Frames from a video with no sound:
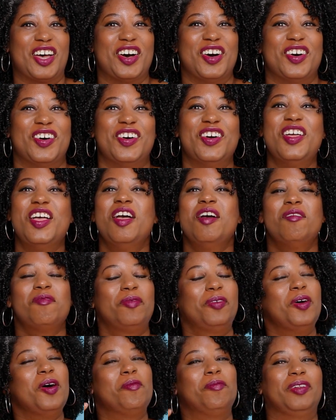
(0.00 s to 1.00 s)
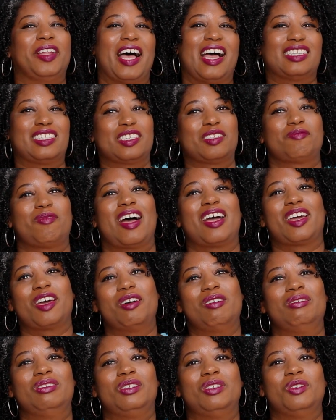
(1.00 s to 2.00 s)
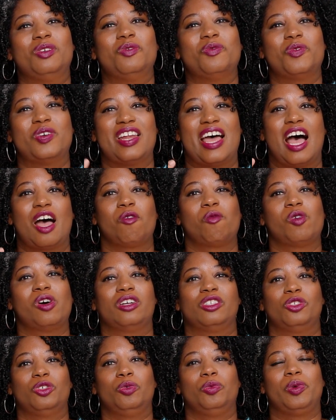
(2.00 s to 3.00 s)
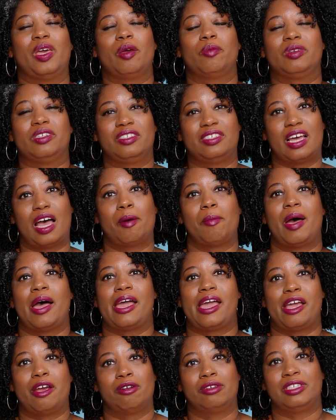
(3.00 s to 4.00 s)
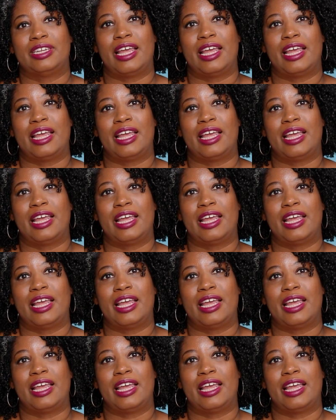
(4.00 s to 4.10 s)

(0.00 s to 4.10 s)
so plaits is my go-to when I want to be able to tie my hair